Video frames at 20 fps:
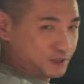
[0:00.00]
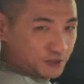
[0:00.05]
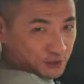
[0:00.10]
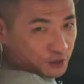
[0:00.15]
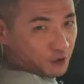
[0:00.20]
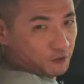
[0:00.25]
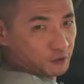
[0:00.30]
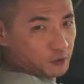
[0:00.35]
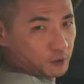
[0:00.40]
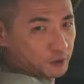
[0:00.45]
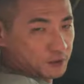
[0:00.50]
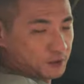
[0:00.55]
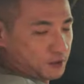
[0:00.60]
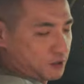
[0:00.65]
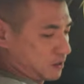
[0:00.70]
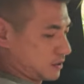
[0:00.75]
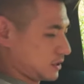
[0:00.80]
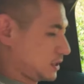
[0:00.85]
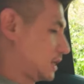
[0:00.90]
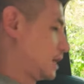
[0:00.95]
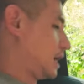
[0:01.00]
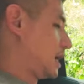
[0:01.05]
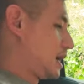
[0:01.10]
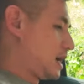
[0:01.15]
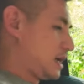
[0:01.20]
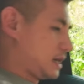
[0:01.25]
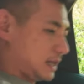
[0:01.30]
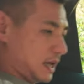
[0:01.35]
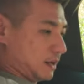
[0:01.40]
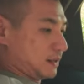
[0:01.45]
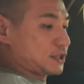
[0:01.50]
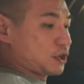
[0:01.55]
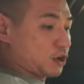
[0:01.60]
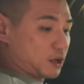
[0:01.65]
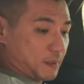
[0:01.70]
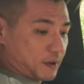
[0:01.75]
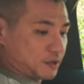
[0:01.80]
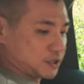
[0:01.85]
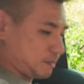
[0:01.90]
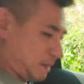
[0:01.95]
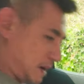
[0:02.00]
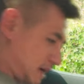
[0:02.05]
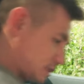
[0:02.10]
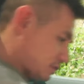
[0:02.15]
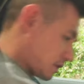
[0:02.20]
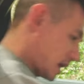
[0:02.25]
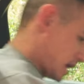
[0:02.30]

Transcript: soft closed doors. Now let's talk about space,